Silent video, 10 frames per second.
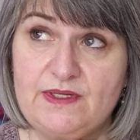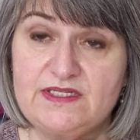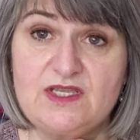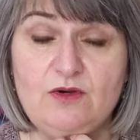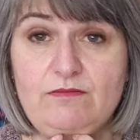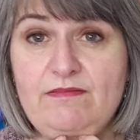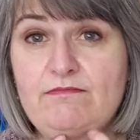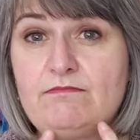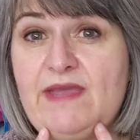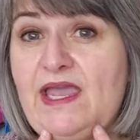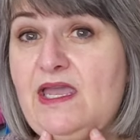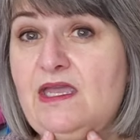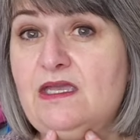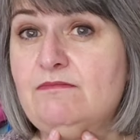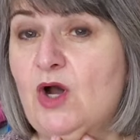So
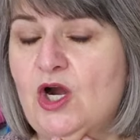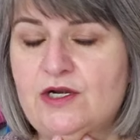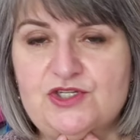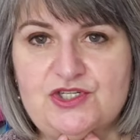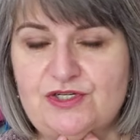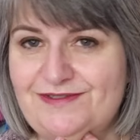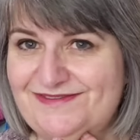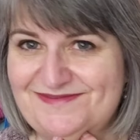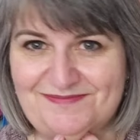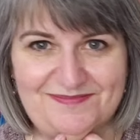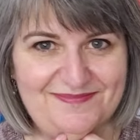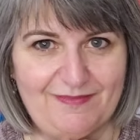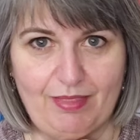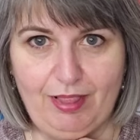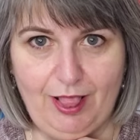May, March,
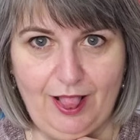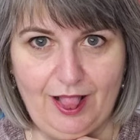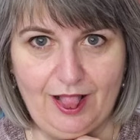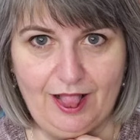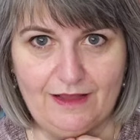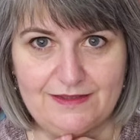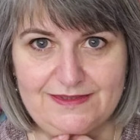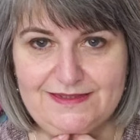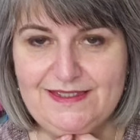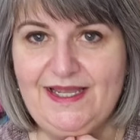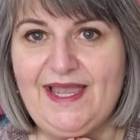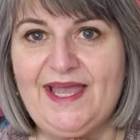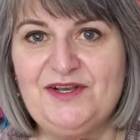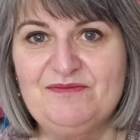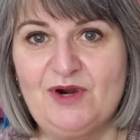the
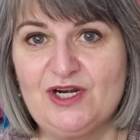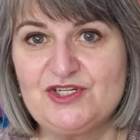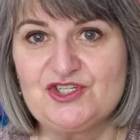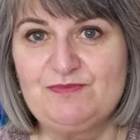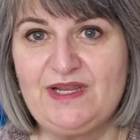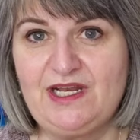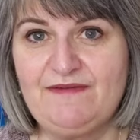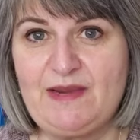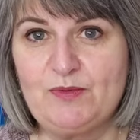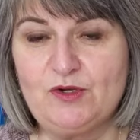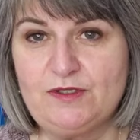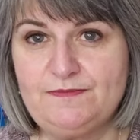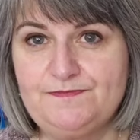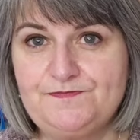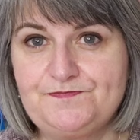end of March, beginning of
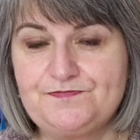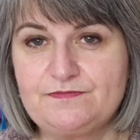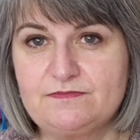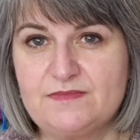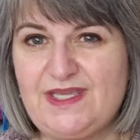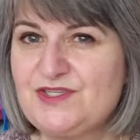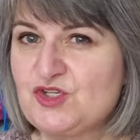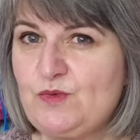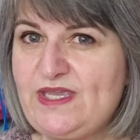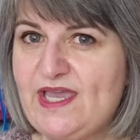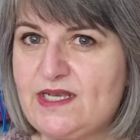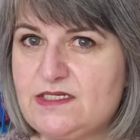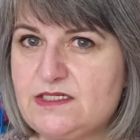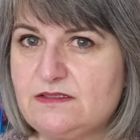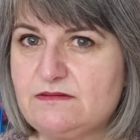April, Easter
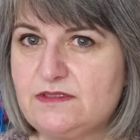weekend?